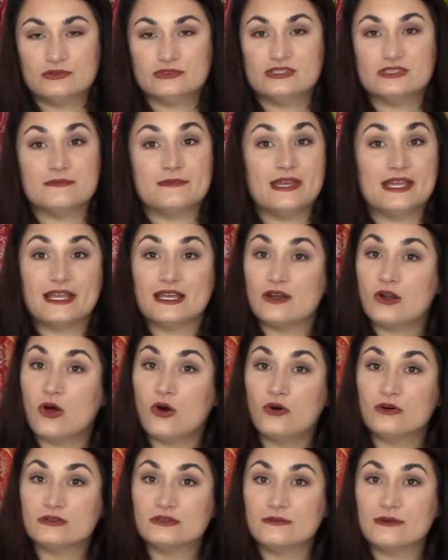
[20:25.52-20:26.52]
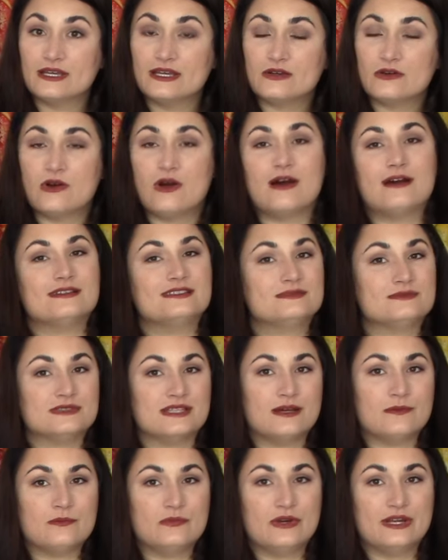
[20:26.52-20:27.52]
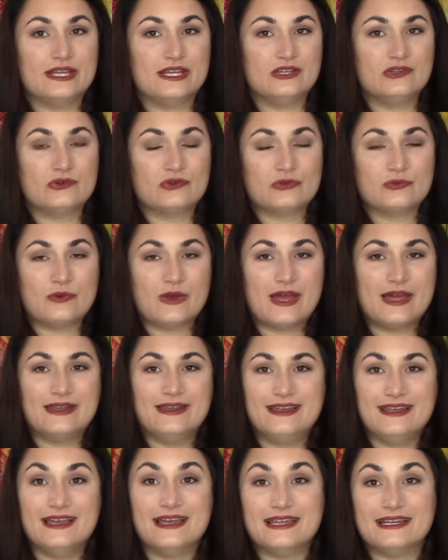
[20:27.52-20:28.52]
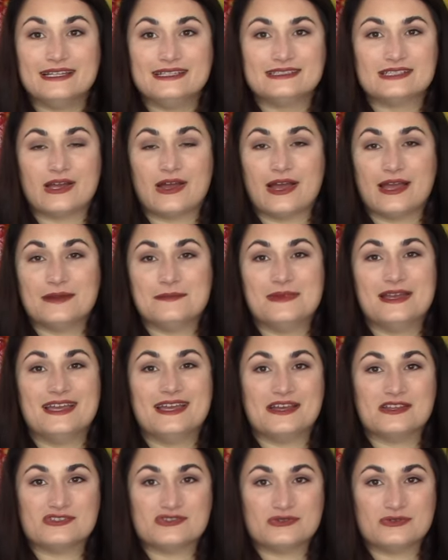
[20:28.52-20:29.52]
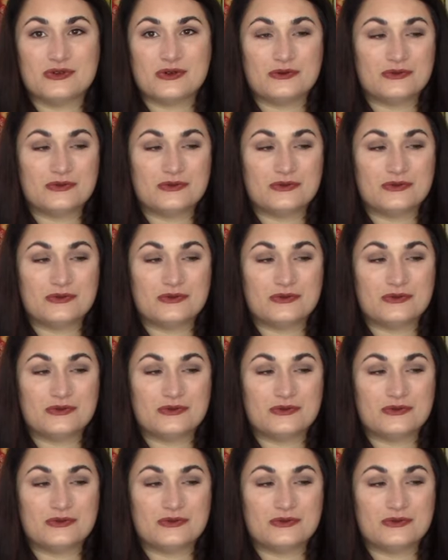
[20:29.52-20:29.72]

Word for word: to make it all the way across without breaking your thread anytime as you go